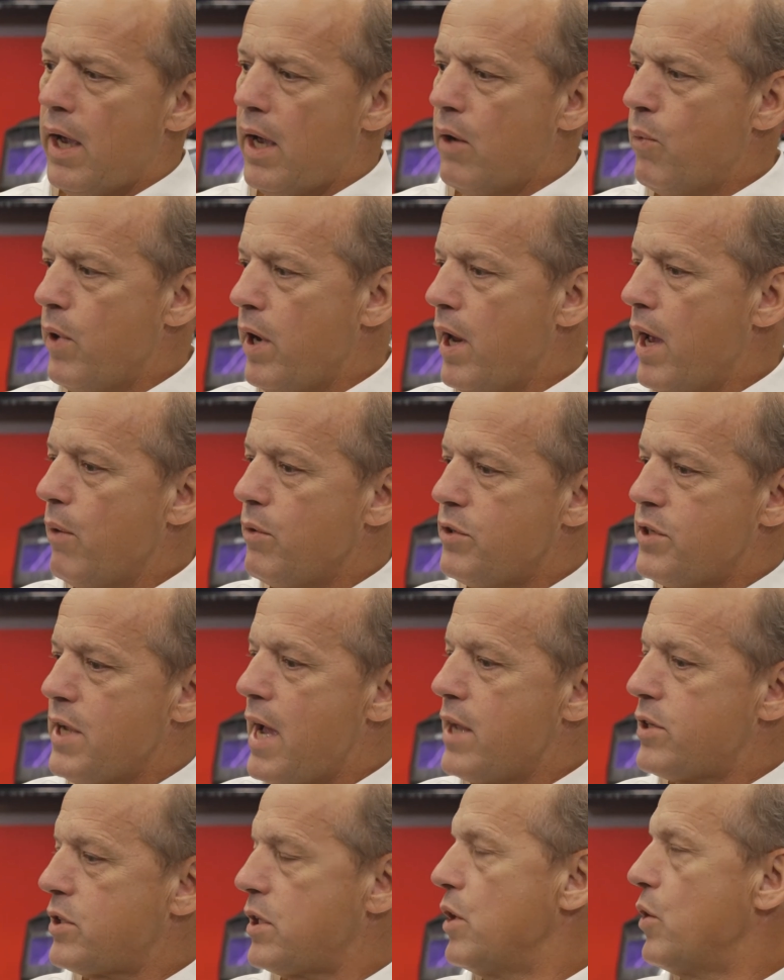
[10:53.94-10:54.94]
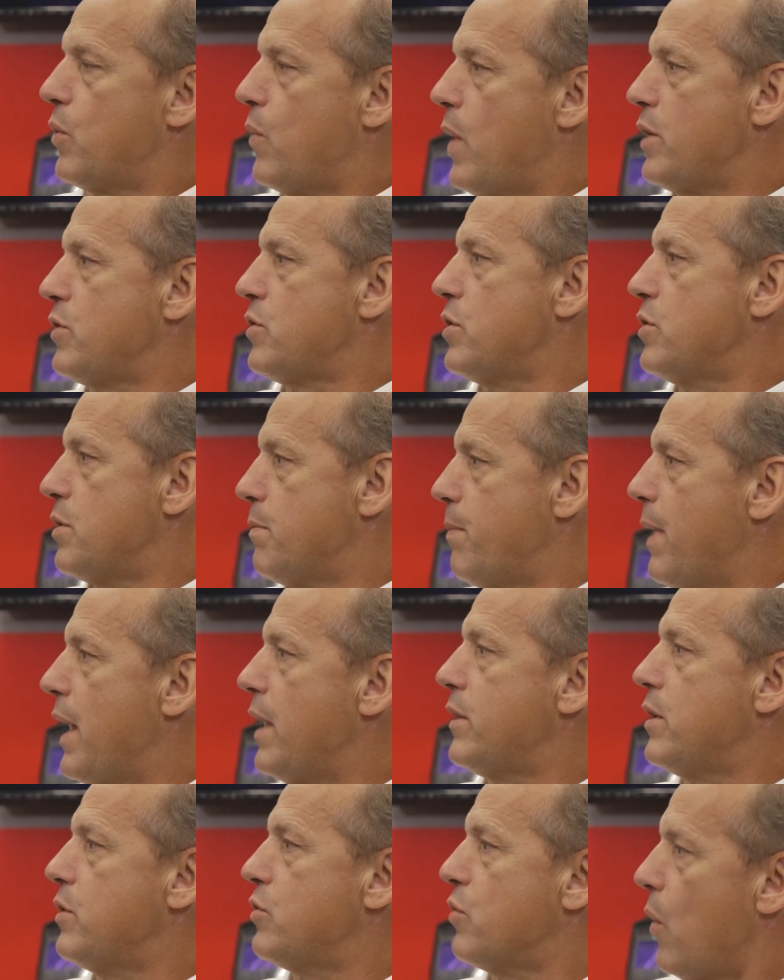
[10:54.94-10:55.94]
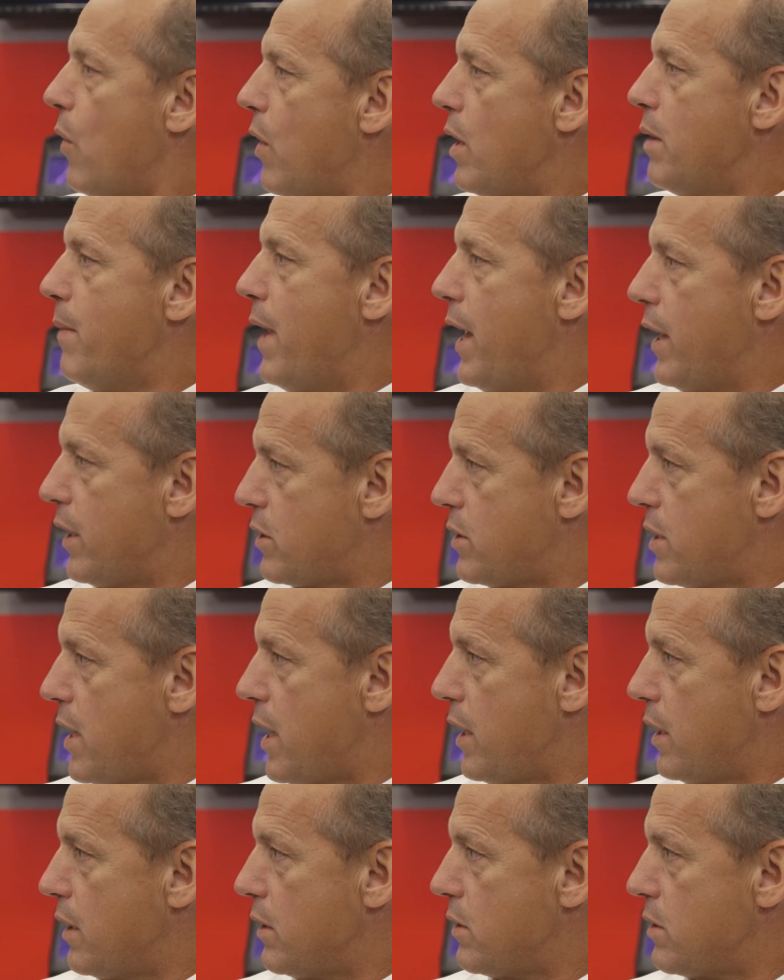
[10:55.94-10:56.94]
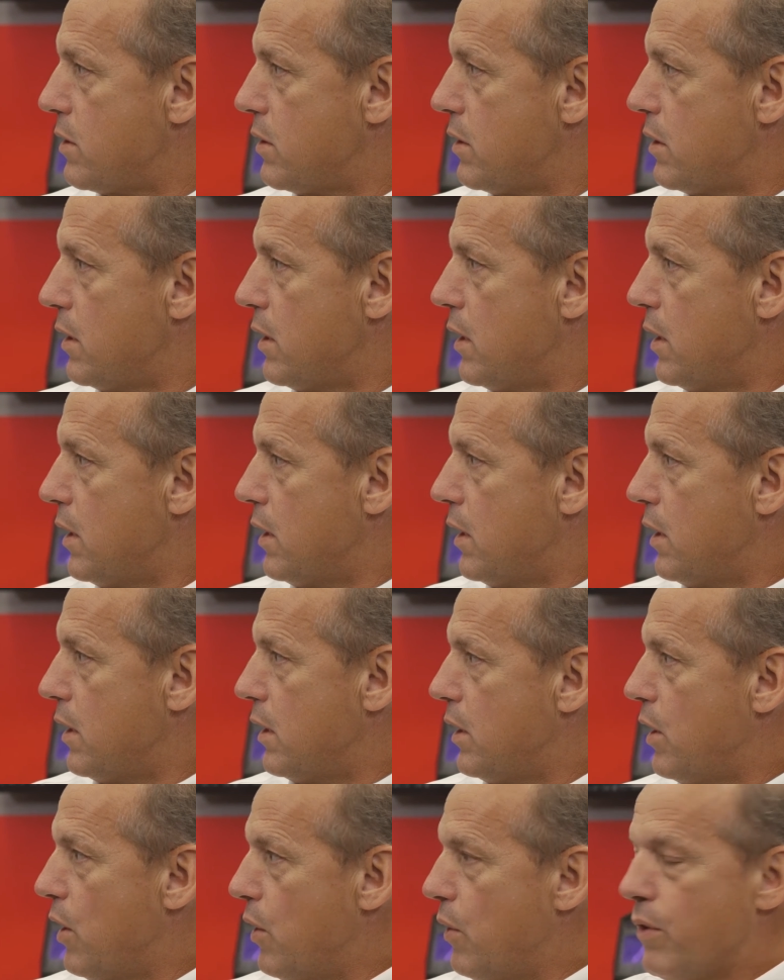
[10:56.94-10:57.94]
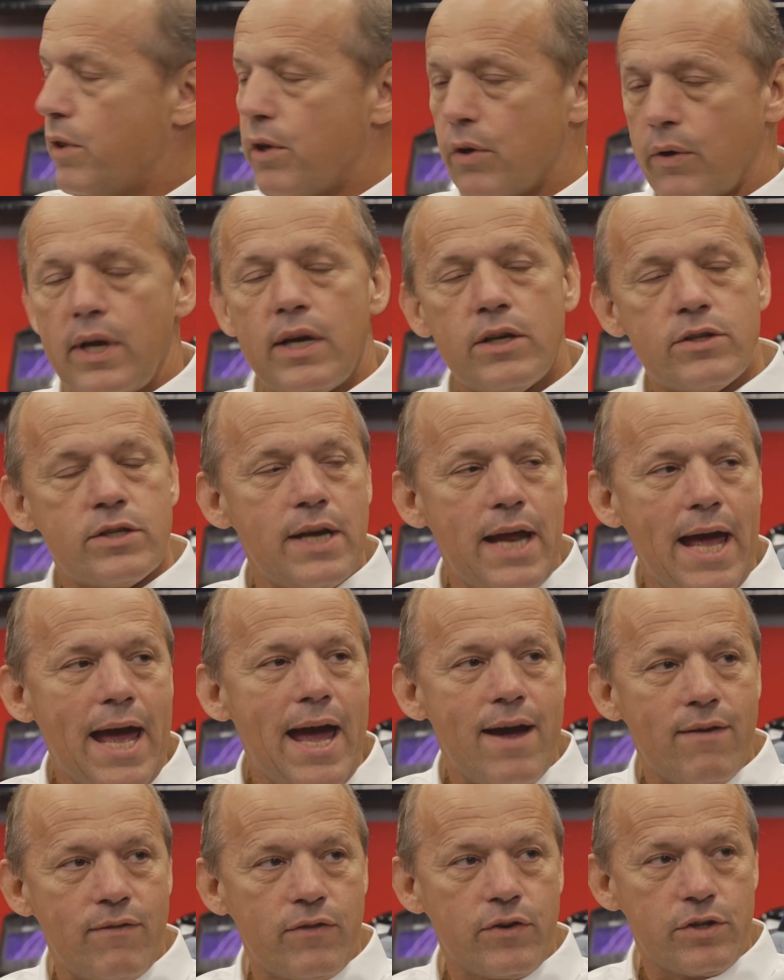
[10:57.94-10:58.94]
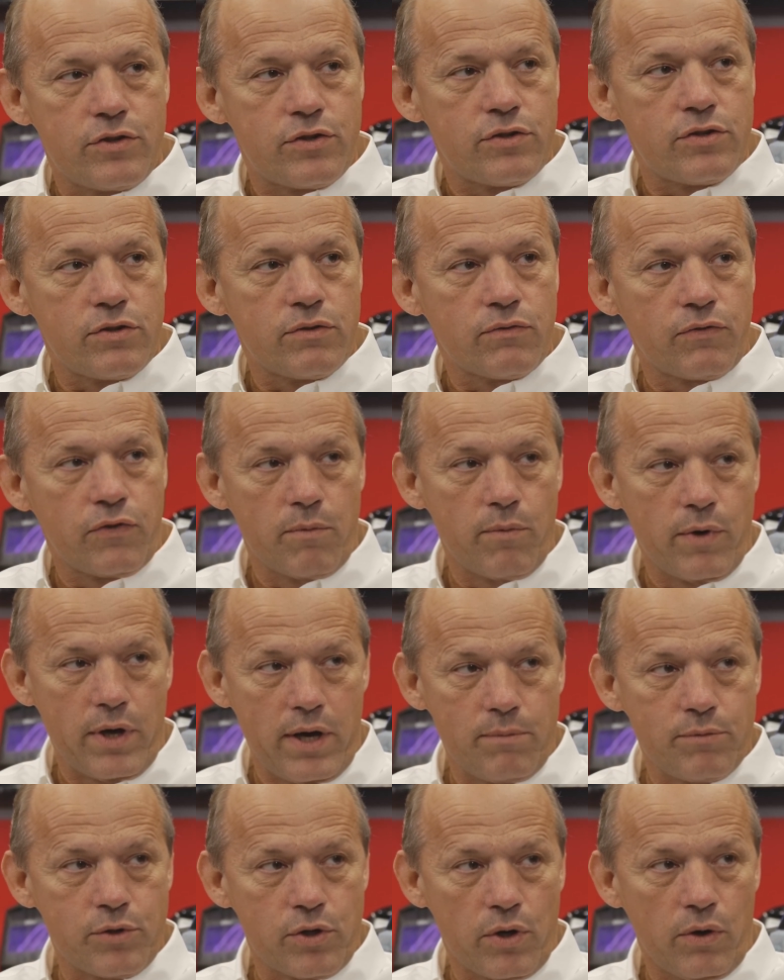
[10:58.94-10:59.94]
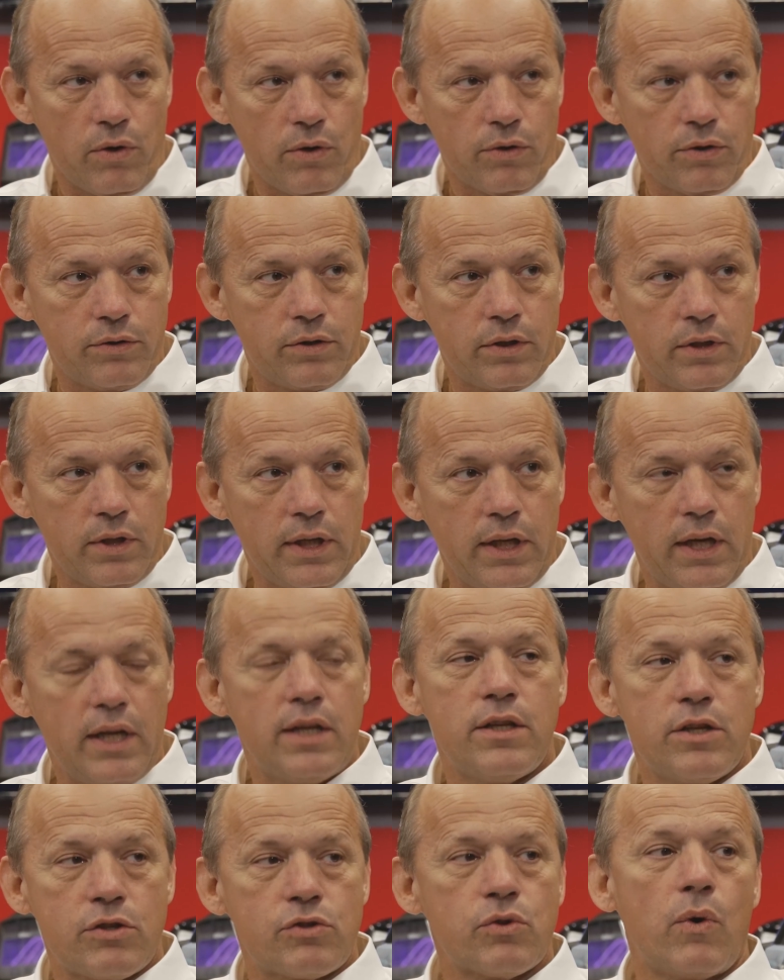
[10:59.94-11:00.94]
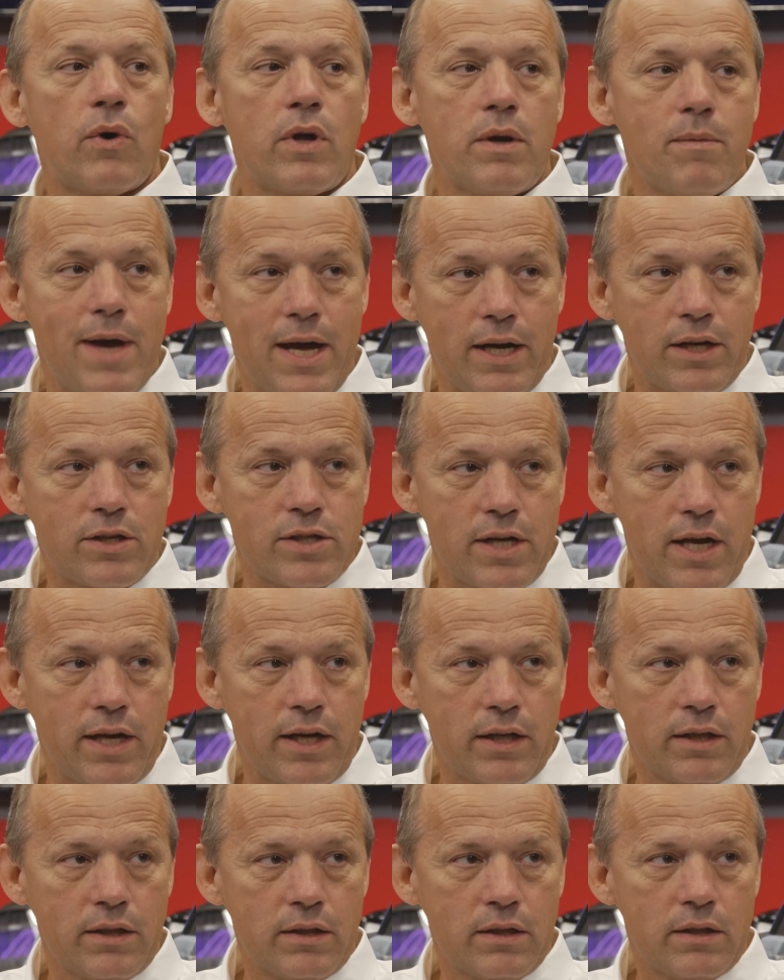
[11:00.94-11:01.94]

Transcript: when I was asking questions about these automatic settings, you know, there is an average, from what I'm told, in this automatic setting.